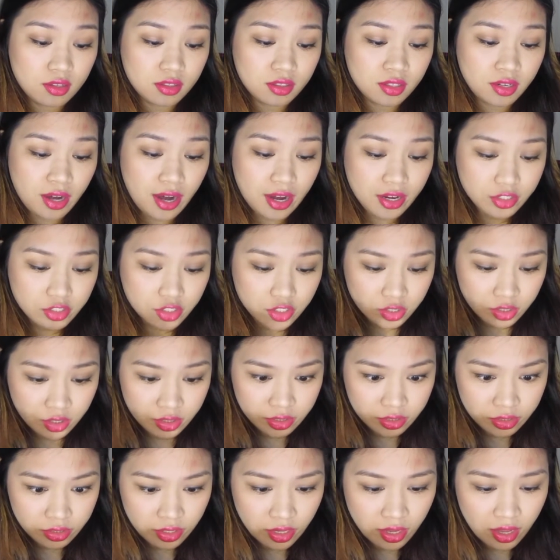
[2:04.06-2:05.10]

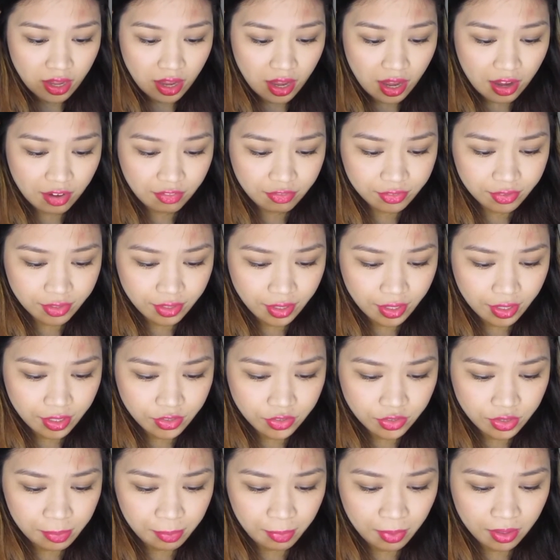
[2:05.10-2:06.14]
Directions. After
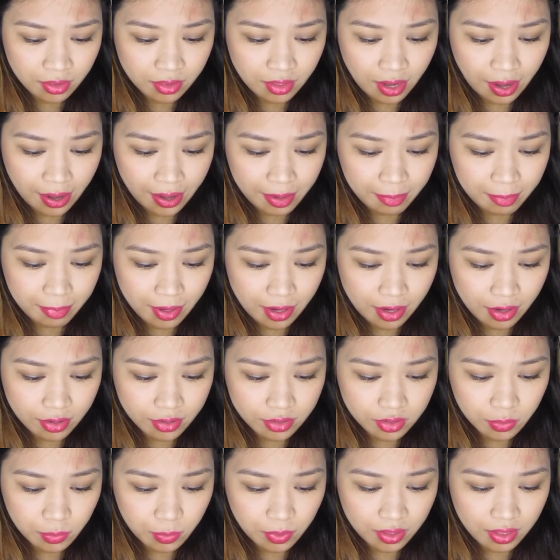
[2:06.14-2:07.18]
trimming the
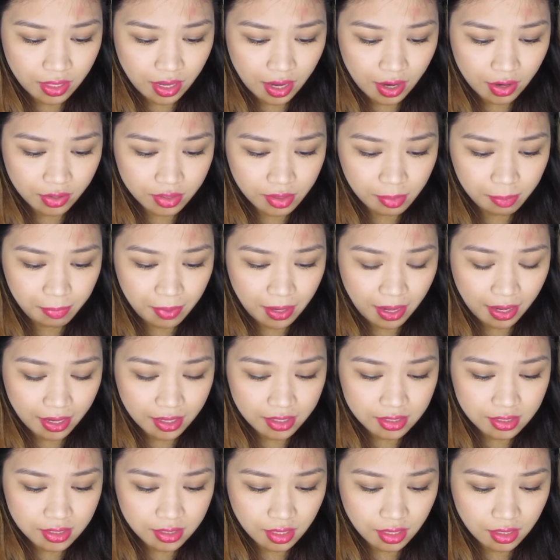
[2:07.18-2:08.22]
eyebrows without
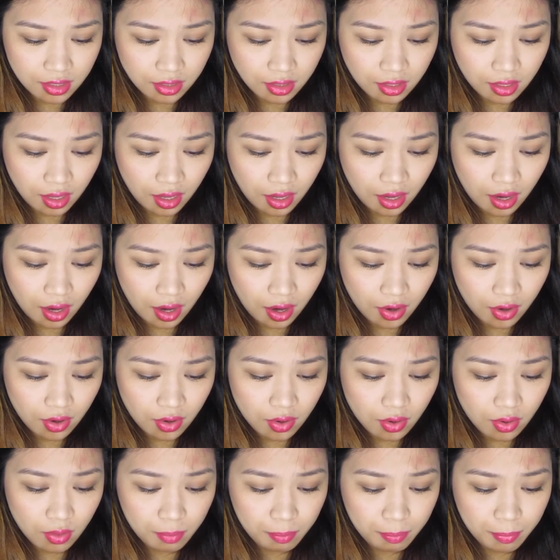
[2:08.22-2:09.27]
applying
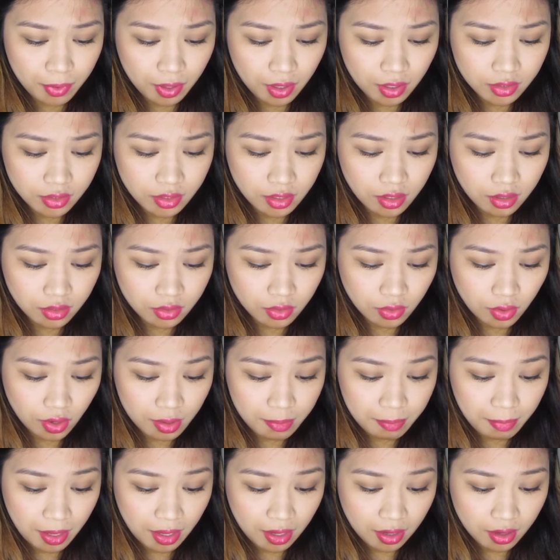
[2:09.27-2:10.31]
skincare product
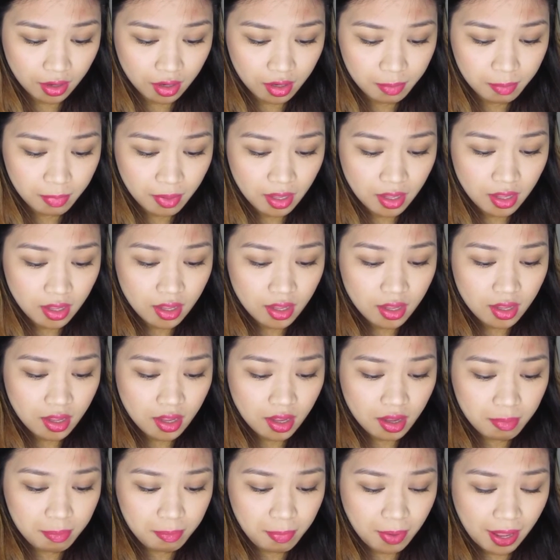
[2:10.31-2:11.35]
or makeup,
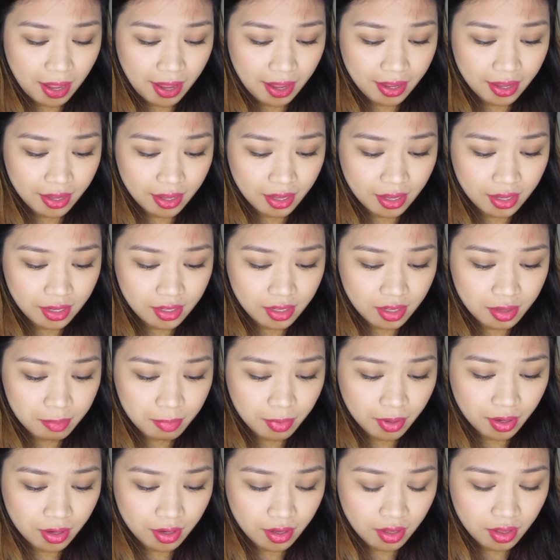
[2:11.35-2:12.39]
apply a
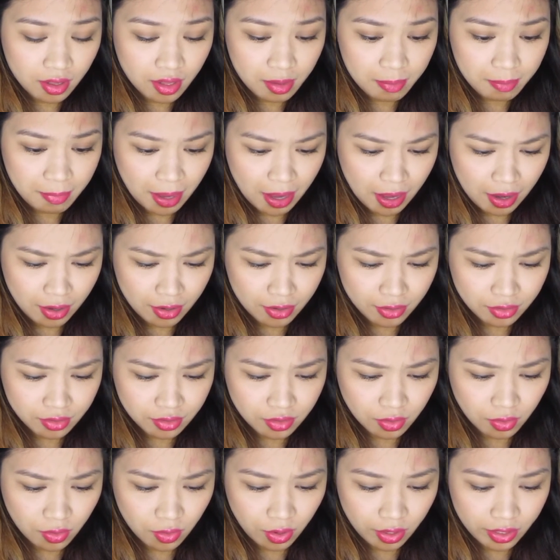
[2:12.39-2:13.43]
liberal amount
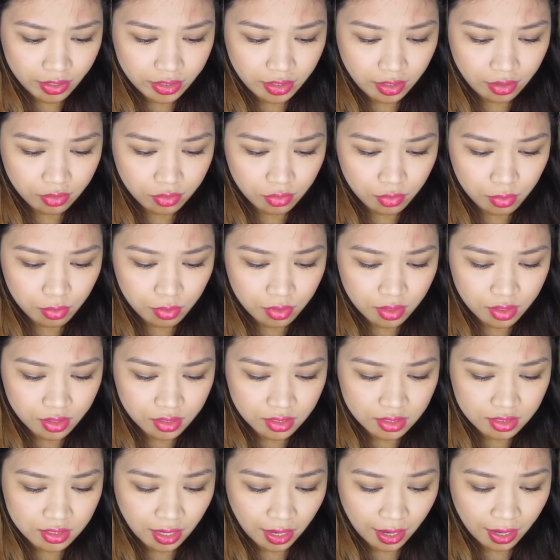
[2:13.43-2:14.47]
according to the
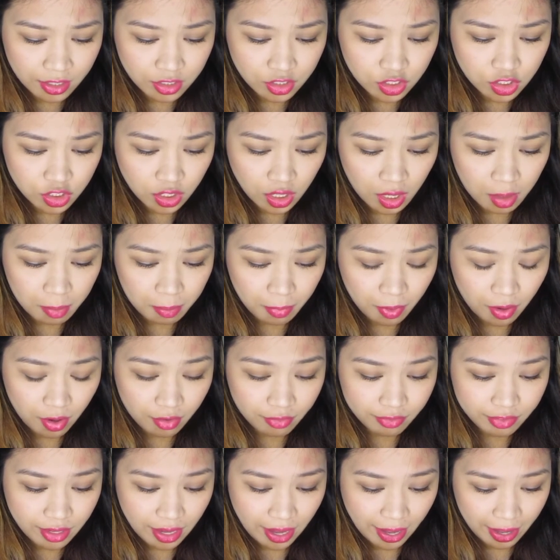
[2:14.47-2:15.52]
desired shape
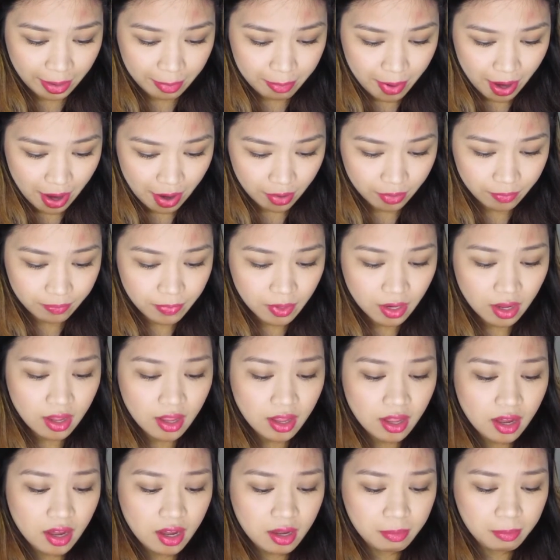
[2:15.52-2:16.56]
of the eyebrow.
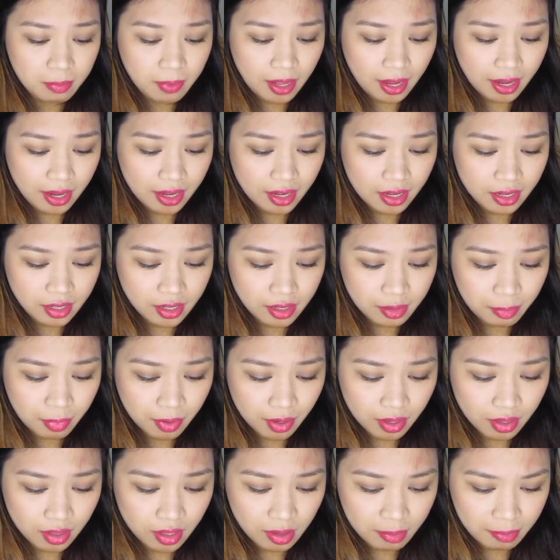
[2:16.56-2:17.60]
Apply a
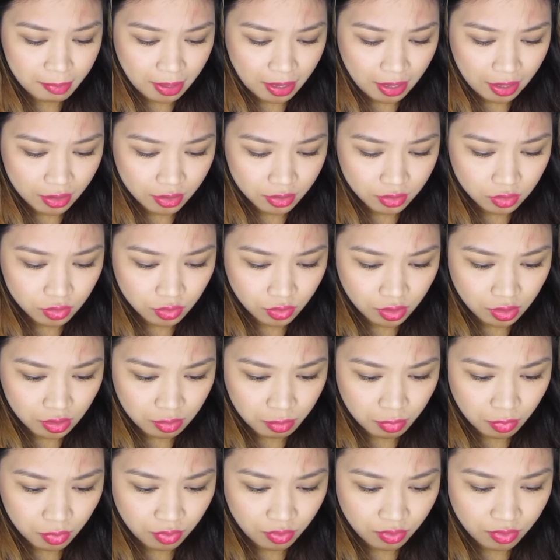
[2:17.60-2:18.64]
liberal amount to
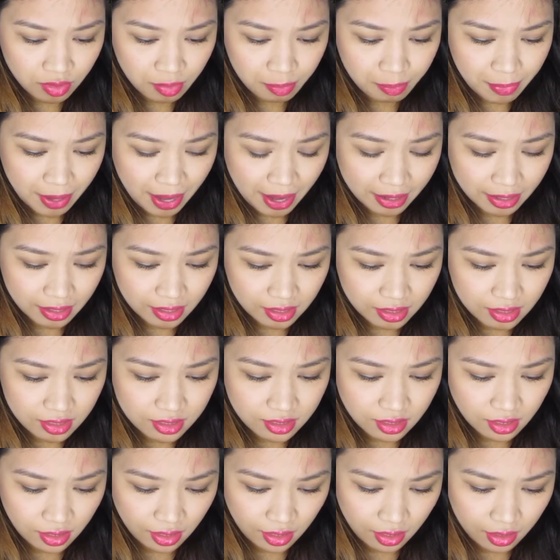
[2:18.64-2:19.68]
remove the pack
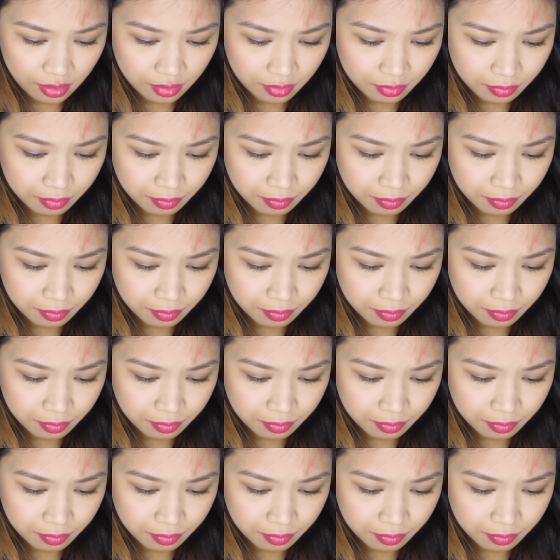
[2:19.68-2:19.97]
easily.